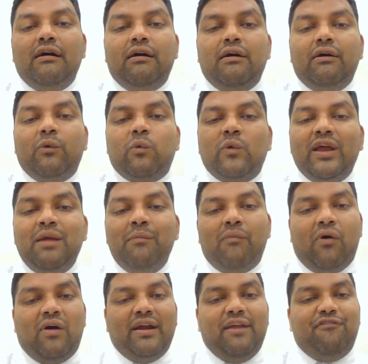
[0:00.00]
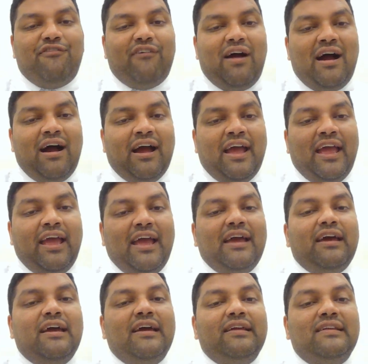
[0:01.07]
remodify
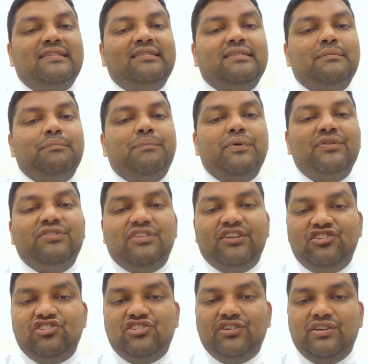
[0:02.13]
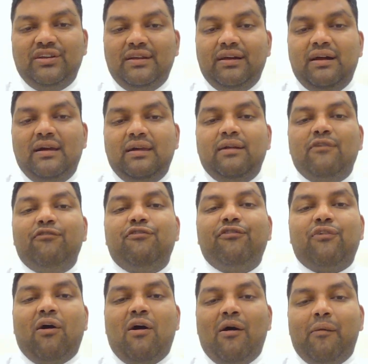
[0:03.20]
its position
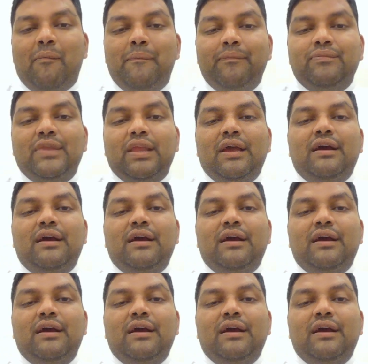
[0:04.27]
from